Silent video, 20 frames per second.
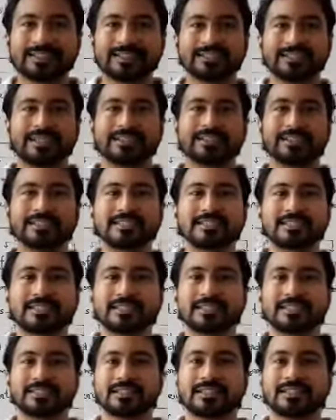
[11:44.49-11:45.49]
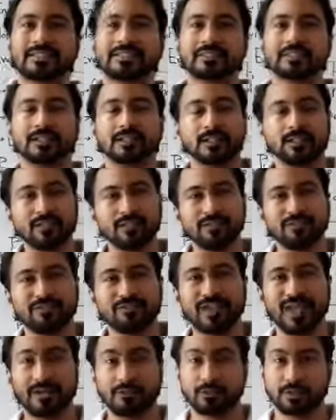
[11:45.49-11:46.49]
that is the
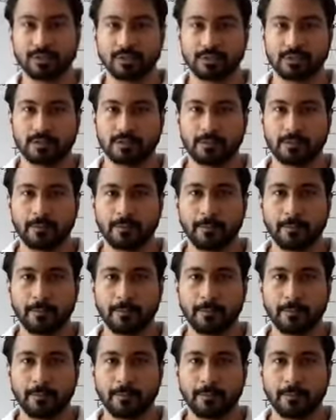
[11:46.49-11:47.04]
flowers.